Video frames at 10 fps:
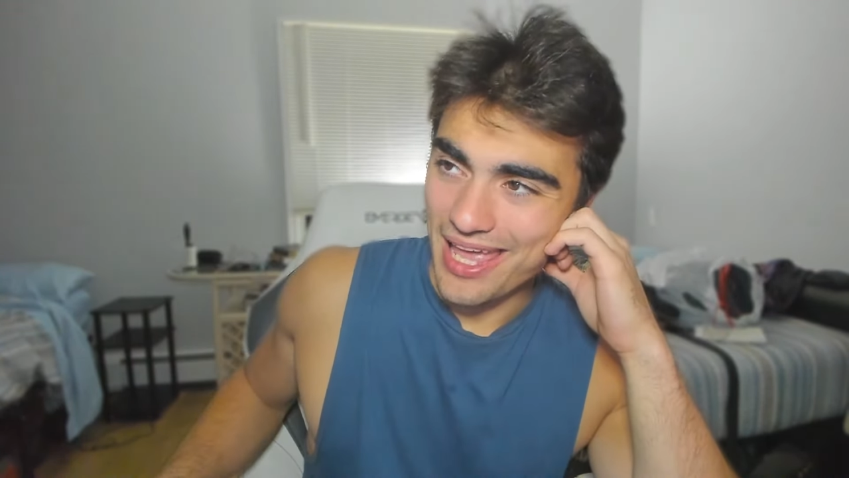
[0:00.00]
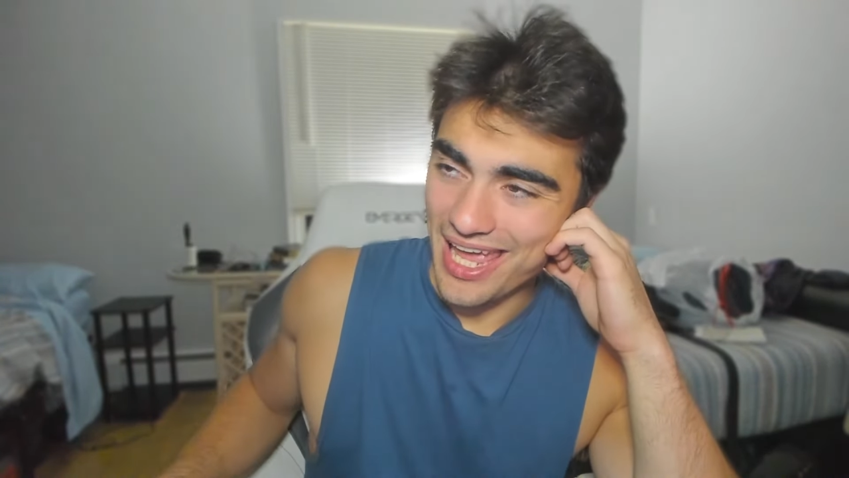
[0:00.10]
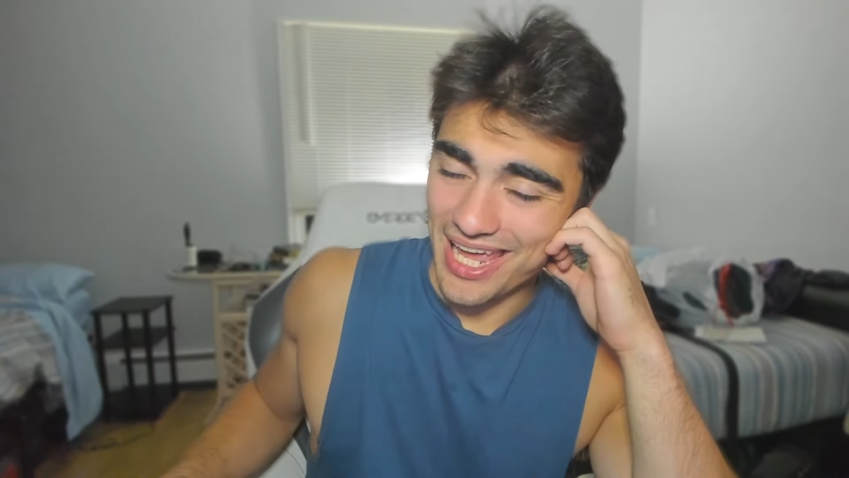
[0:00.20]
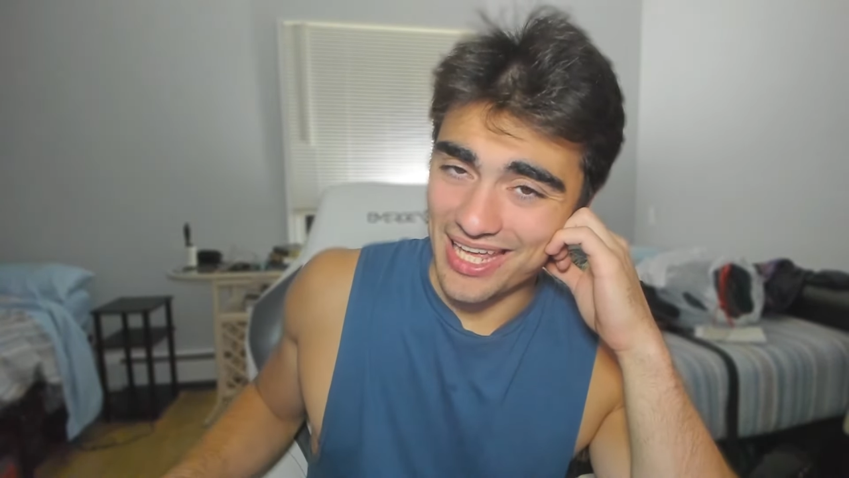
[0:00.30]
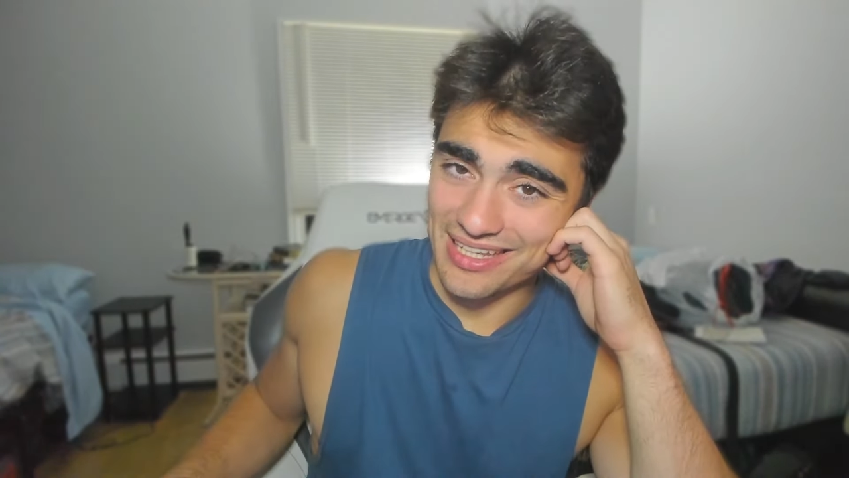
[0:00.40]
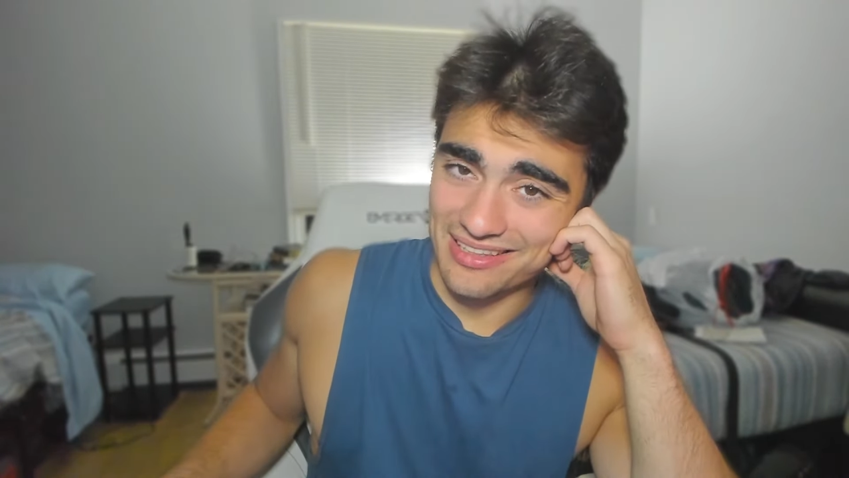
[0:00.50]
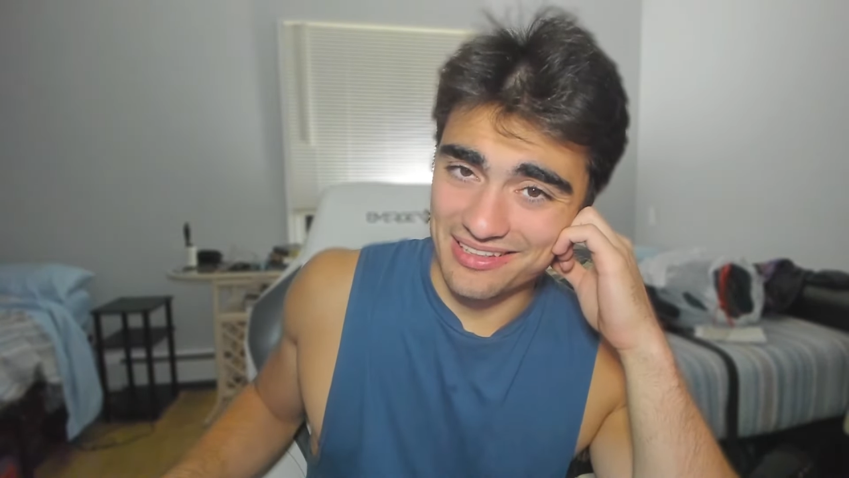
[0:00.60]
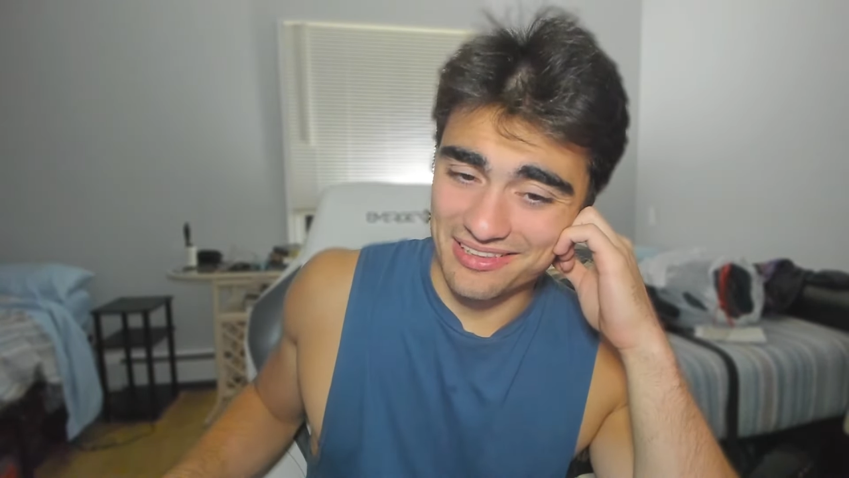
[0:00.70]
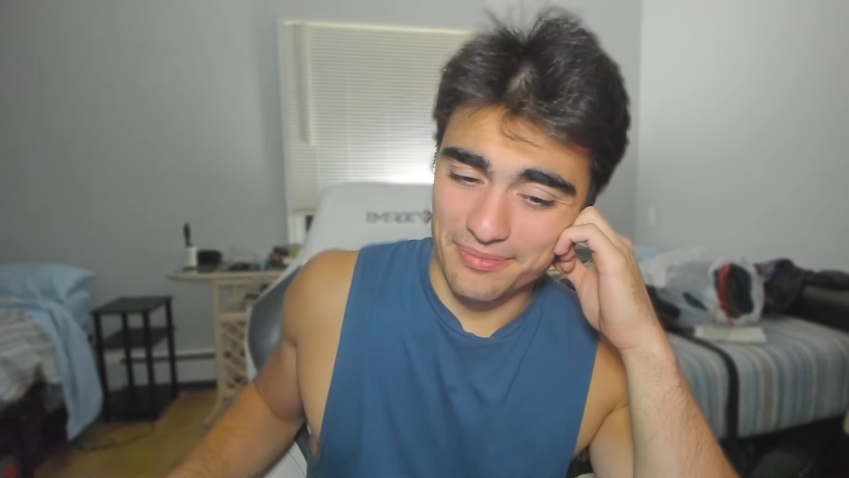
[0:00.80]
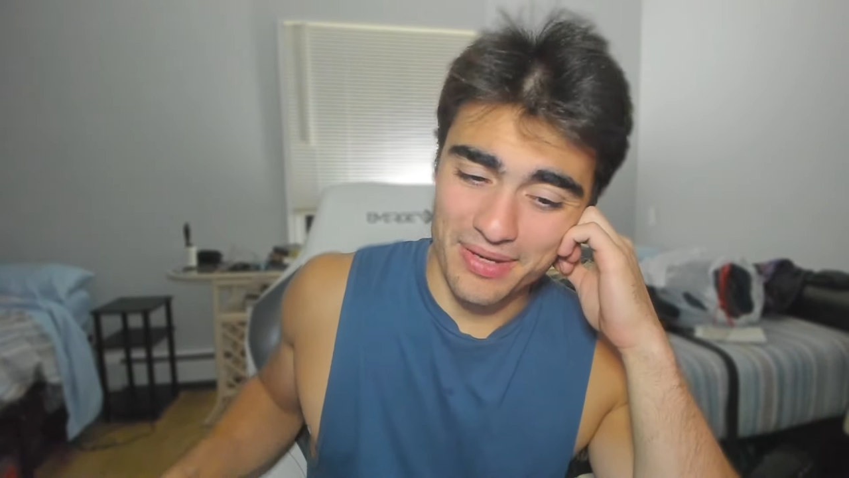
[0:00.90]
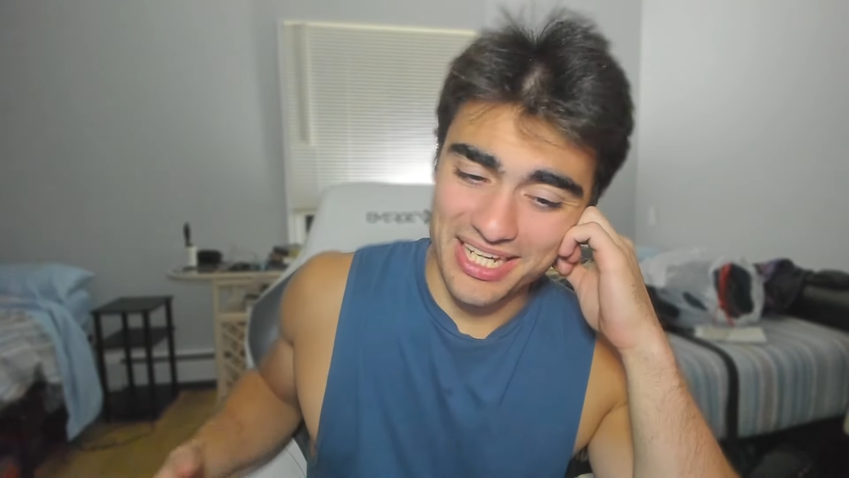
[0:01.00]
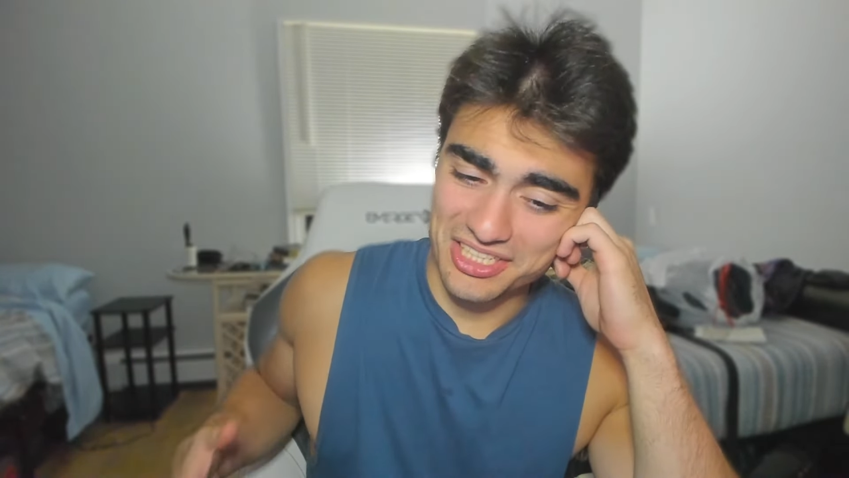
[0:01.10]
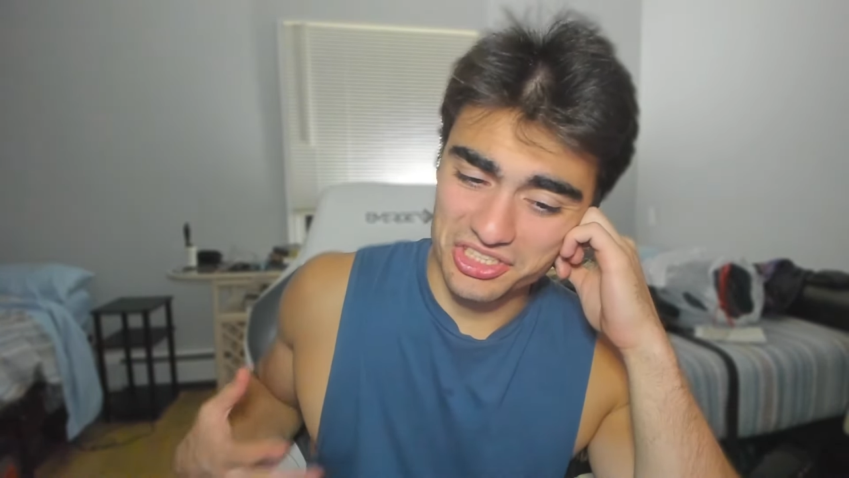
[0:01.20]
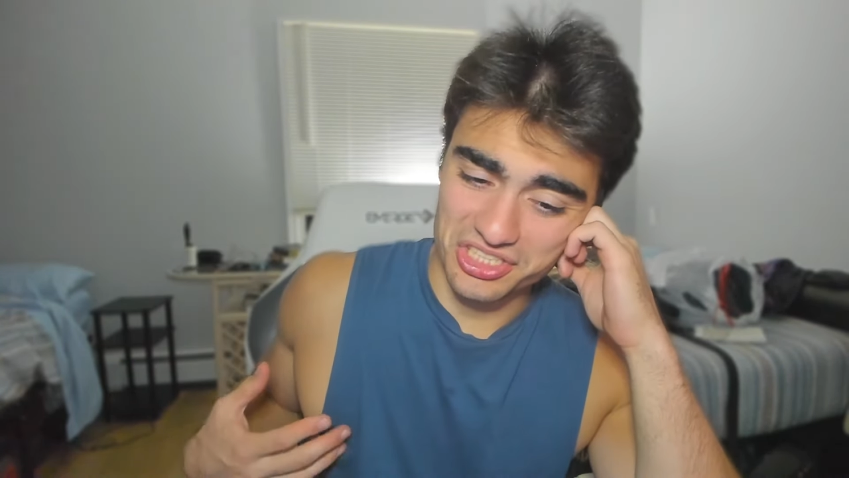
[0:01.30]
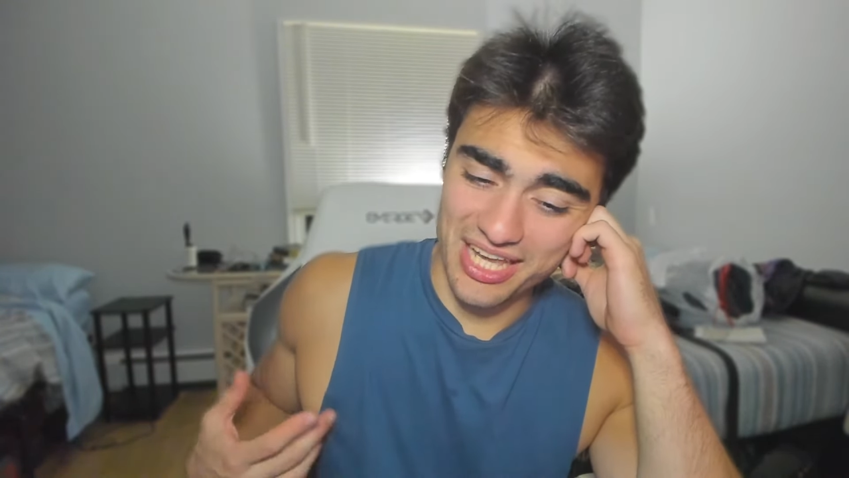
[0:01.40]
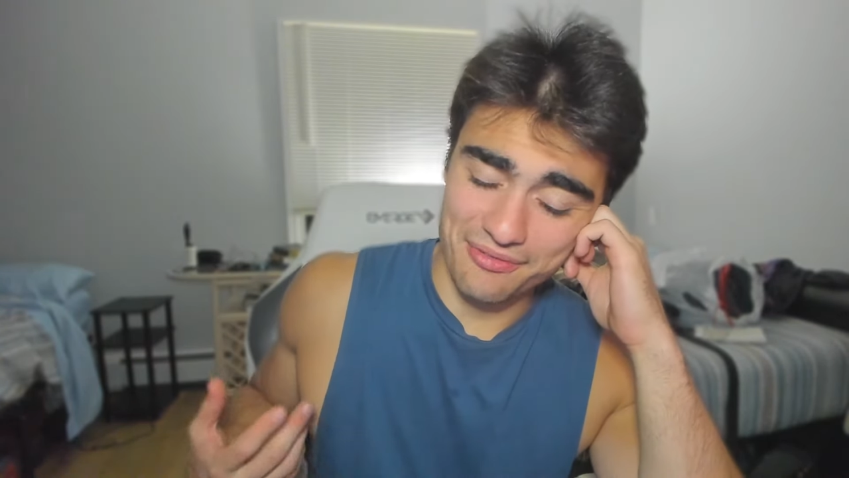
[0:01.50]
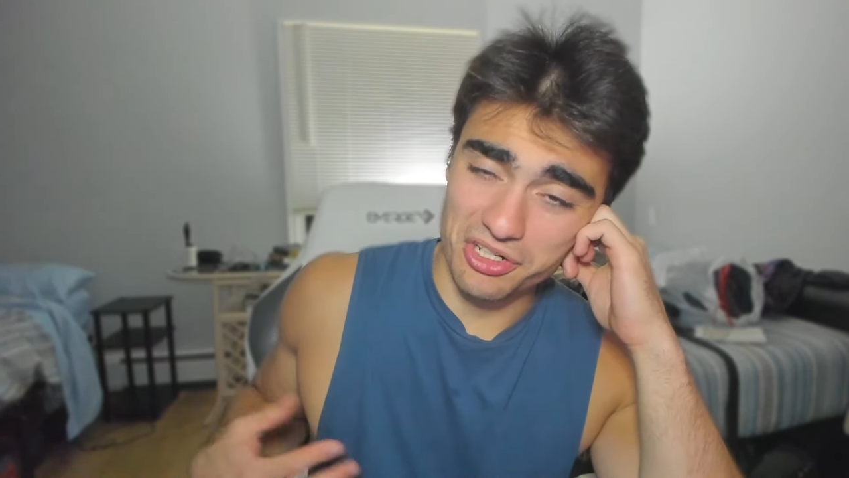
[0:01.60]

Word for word: and the mic's just having